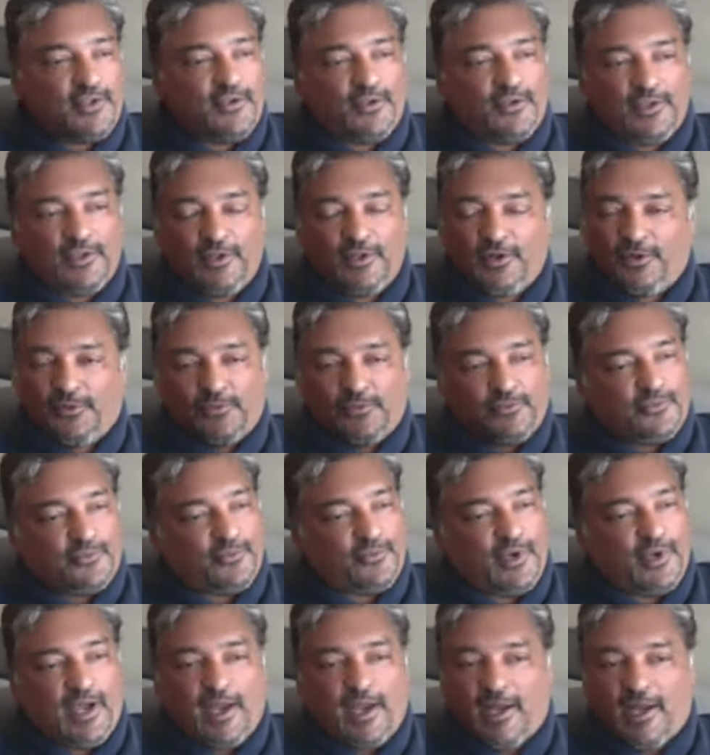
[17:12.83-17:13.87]
you know,
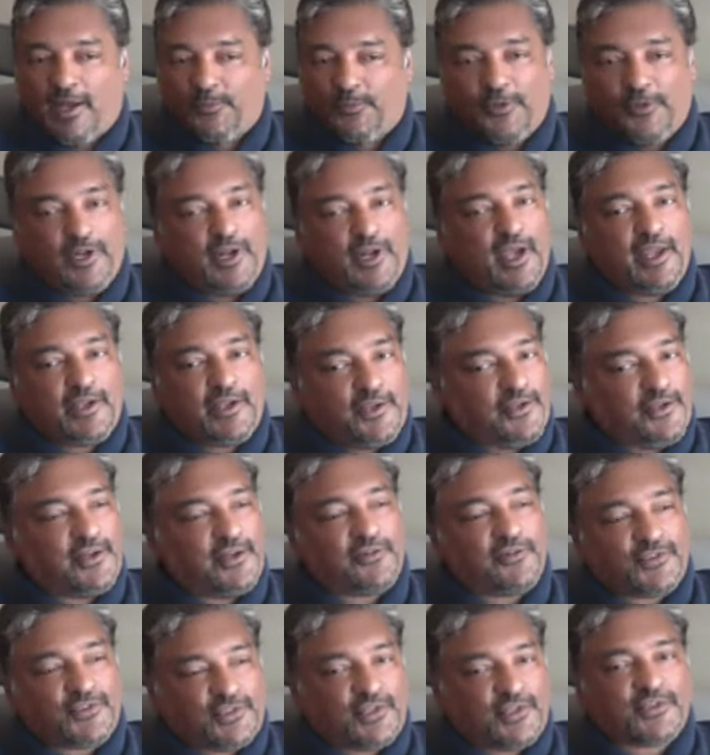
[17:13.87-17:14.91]
I mean, I could
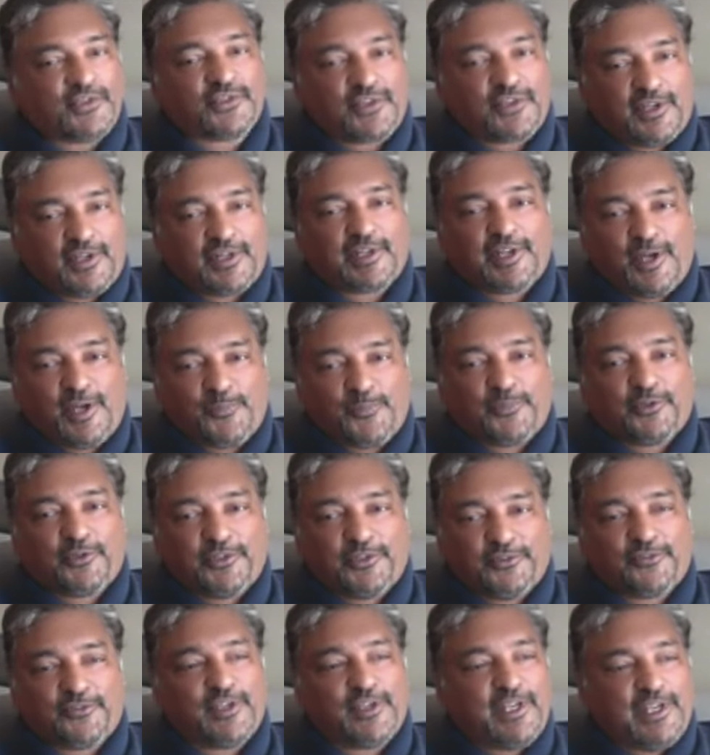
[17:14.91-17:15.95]
assist on a couple
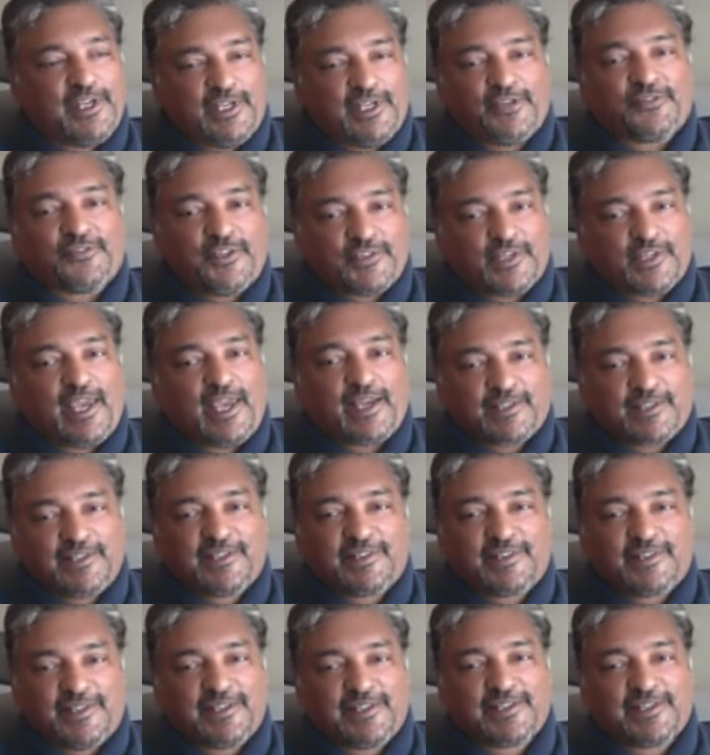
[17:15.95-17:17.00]
of, if this acting
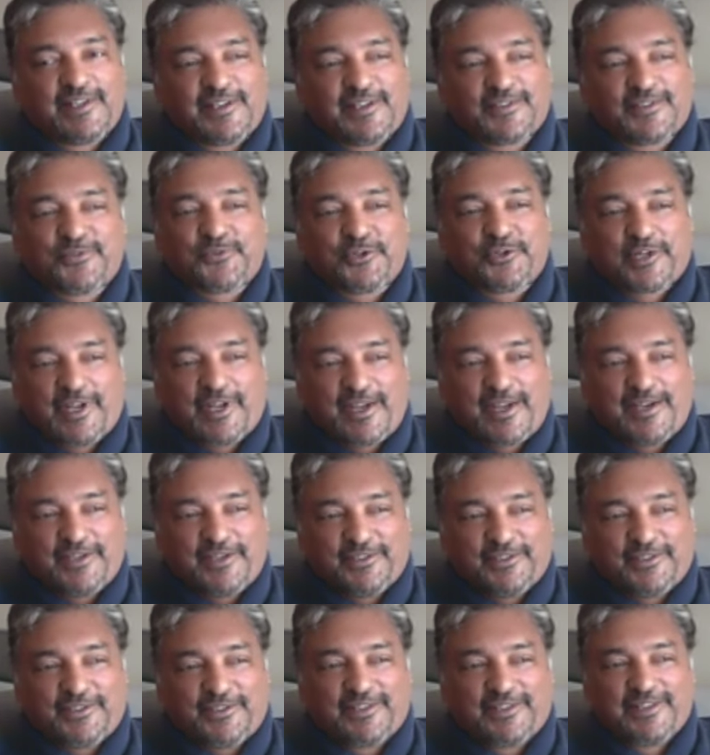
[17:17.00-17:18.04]
thing doesn't work
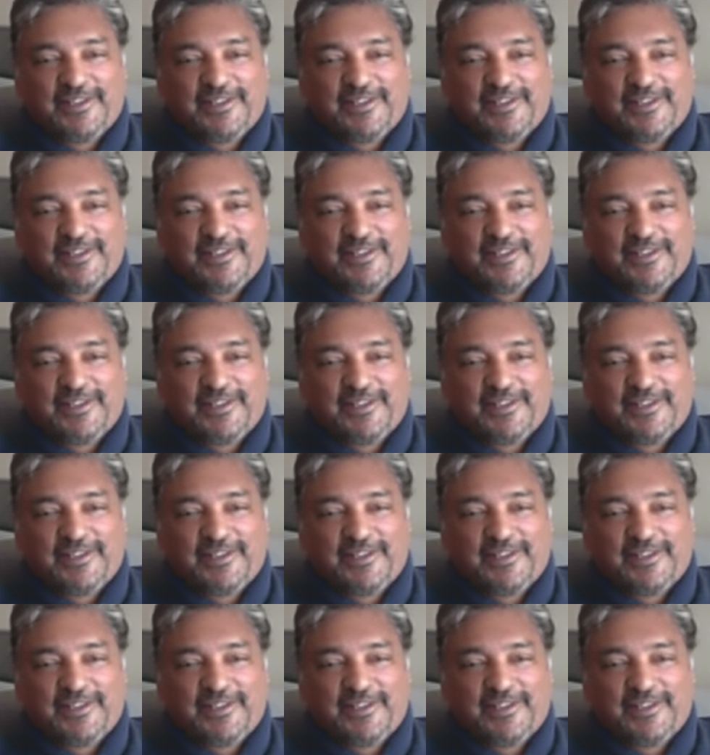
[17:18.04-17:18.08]
out,